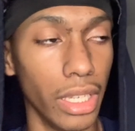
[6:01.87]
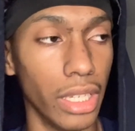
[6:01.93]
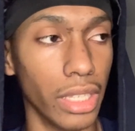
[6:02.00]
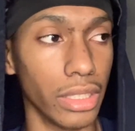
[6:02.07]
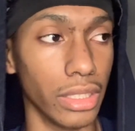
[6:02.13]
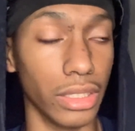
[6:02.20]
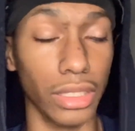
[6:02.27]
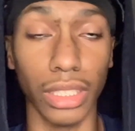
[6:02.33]

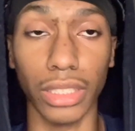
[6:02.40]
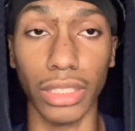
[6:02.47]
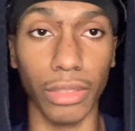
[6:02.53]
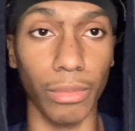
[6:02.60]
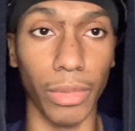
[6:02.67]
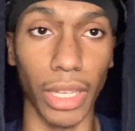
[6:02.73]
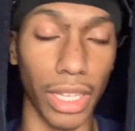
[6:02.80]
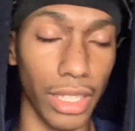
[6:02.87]
to touch
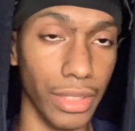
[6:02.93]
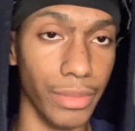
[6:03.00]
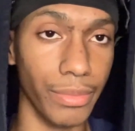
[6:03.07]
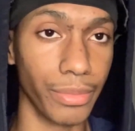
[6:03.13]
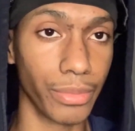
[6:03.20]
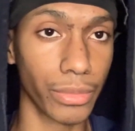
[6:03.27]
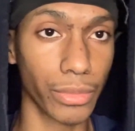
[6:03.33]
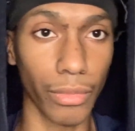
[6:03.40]
somebody,
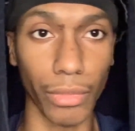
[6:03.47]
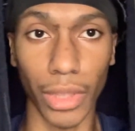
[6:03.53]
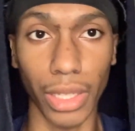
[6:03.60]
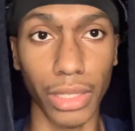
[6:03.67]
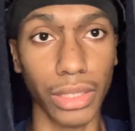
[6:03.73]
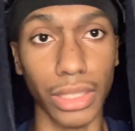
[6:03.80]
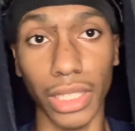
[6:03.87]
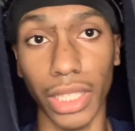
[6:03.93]

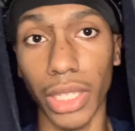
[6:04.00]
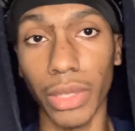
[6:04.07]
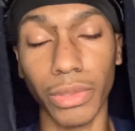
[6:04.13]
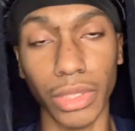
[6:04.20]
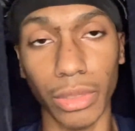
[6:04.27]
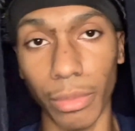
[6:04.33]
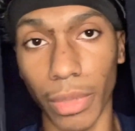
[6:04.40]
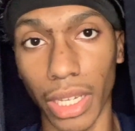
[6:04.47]
to help
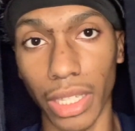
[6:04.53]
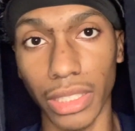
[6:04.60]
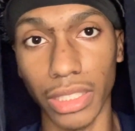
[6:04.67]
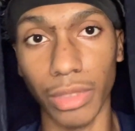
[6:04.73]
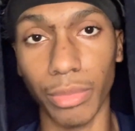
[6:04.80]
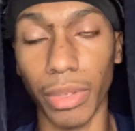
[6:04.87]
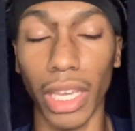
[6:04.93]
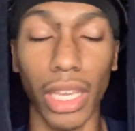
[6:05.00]
somebody, to
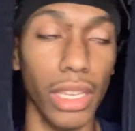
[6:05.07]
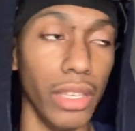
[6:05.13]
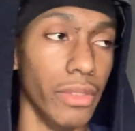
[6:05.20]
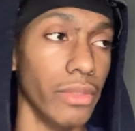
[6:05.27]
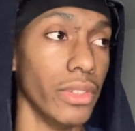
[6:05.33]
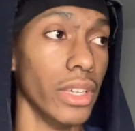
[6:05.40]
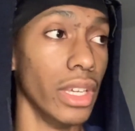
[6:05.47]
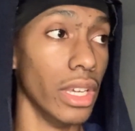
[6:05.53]
pave
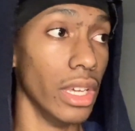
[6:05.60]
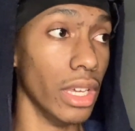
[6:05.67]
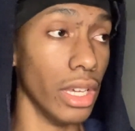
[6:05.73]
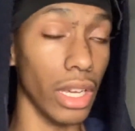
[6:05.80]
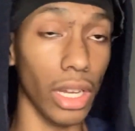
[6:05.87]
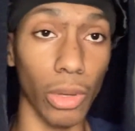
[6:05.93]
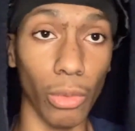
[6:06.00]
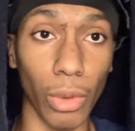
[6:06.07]

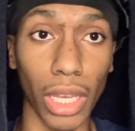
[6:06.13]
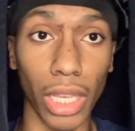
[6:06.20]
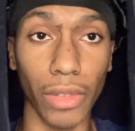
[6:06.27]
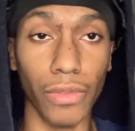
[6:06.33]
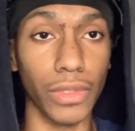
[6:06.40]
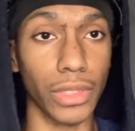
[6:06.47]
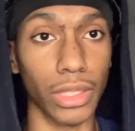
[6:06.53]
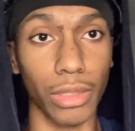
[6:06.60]
a way
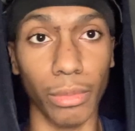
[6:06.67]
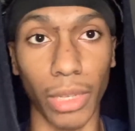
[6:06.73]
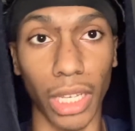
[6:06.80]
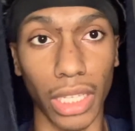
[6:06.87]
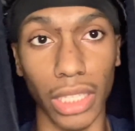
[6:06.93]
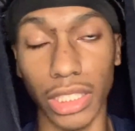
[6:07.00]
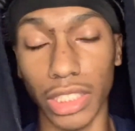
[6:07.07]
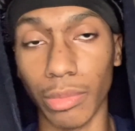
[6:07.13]
for somebody,
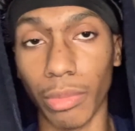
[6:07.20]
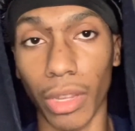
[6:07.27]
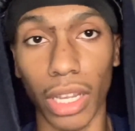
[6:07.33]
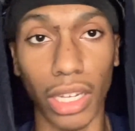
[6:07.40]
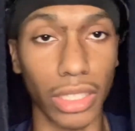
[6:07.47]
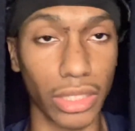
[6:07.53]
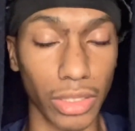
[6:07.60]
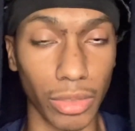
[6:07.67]

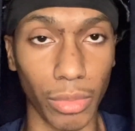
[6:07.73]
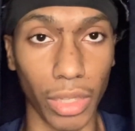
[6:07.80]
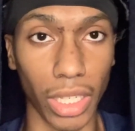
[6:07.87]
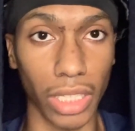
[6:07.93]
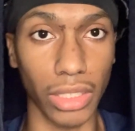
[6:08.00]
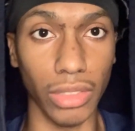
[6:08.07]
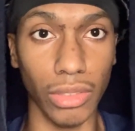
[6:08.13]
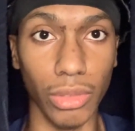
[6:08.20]
inspire somebody
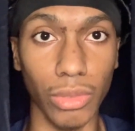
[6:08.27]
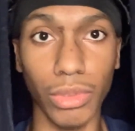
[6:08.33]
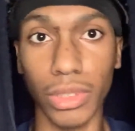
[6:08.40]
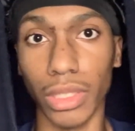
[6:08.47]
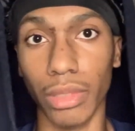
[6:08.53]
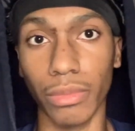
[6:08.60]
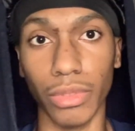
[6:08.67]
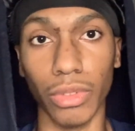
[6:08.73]
to do
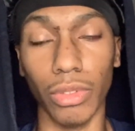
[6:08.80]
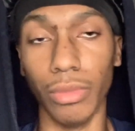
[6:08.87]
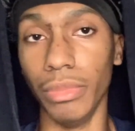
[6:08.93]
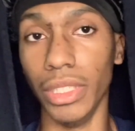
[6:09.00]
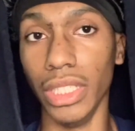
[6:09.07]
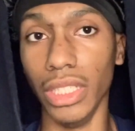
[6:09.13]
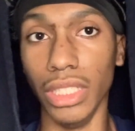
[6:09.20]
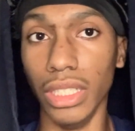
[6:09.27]
something or
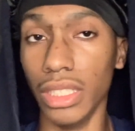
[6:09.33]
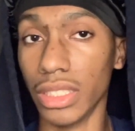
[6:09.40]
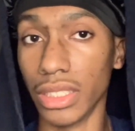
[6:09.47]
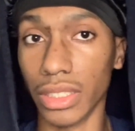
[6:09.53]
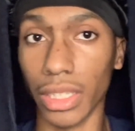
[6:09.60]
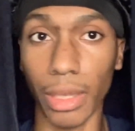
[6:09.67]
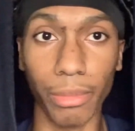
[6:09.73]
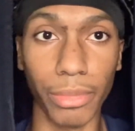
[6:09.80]
be
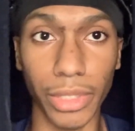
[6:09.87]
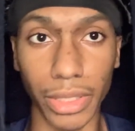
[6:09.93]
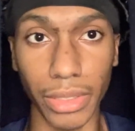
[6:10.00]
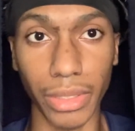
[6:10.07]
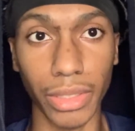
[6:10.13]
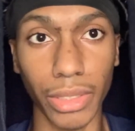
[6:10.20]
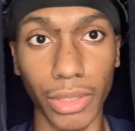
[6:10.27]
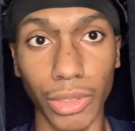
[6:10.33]
something
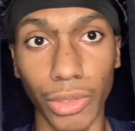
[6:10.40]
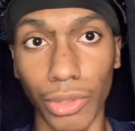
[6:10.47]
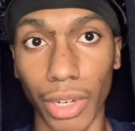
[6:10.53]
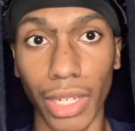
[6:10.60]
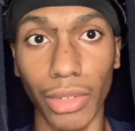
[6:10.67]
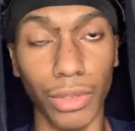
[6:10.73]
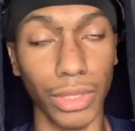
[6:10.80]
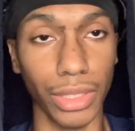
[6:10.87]
great
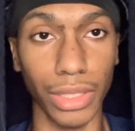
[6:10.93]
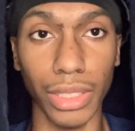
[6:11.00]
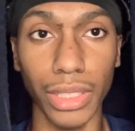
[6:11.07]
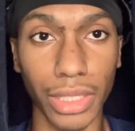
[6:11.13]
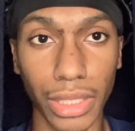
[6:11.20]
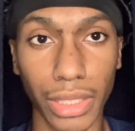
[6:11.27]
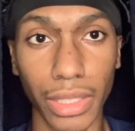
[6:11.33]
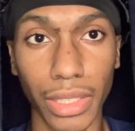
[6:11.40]
or
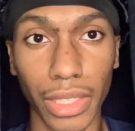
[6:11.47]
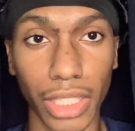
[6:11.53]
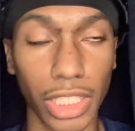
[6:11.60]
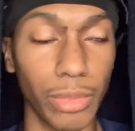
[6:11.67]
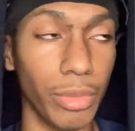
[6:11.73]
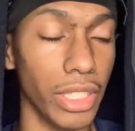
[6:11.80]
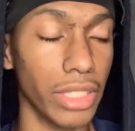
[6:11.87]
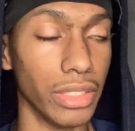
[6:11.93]
good.
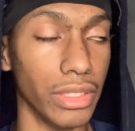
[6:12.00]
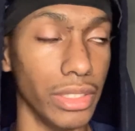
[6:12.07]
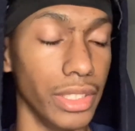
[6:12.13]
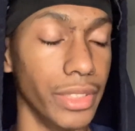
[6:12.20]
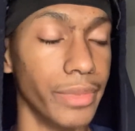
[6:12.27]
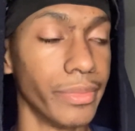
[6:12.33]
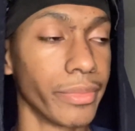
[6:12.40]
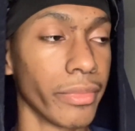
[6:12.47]
Especially
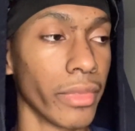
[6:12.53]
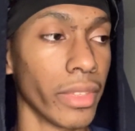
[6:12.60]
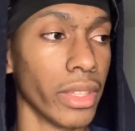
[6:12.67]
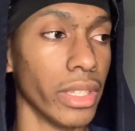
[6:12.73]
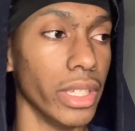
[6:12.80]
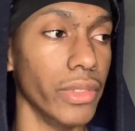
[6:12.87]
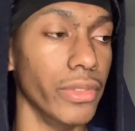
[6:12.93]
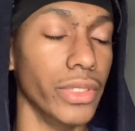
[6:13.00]

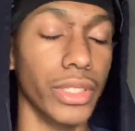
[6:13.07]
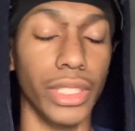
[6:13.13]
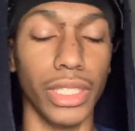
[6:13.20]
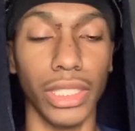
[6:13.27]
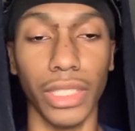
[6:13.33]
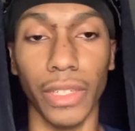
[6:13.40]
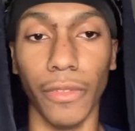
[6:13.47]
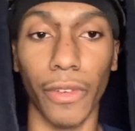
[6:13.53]
if you're in
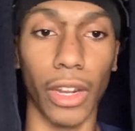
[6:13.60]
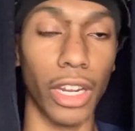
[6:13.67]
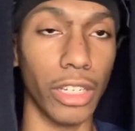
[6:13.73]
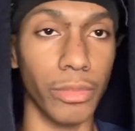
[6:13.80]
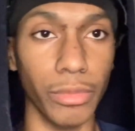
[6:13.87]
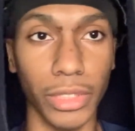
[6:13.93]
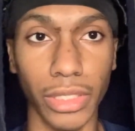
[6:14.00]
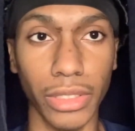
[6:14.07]
an
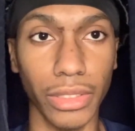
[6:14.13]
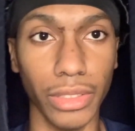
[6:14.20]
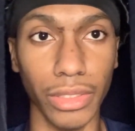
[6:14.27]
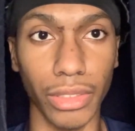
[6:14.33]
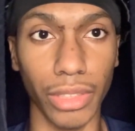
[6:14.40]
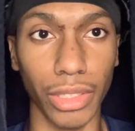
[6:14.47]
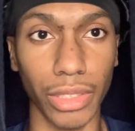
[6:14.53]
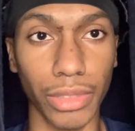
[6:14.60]
environment, you
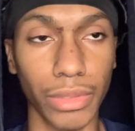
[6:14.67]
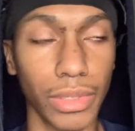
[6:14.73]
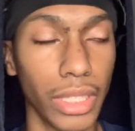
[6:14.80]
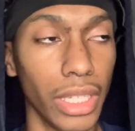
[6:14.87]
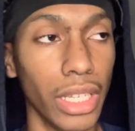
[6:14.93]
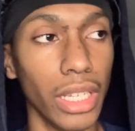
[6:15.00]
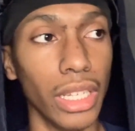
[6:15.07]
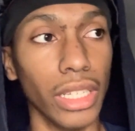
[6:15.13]
know,
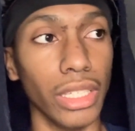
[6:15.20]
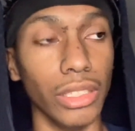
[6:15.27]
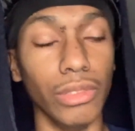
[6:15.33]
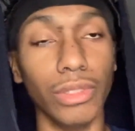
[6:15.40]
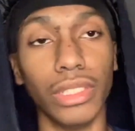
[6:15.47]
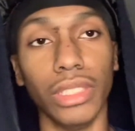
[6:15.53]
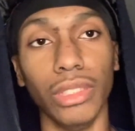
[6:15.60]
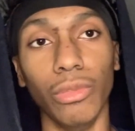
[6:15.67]
you
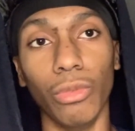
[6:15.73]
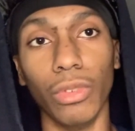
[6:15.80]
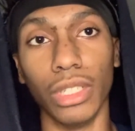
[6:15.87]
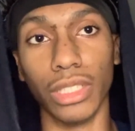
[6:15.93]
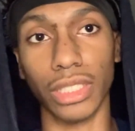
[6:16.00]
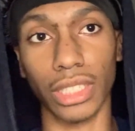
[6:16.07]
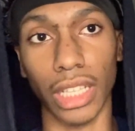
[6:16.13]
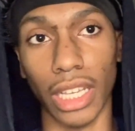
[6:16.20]
see one
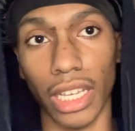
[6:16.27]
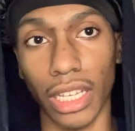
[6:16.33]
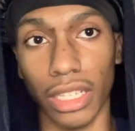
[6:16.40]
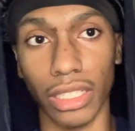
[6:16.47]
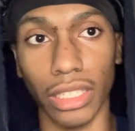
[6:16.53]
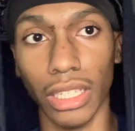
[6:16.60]
side,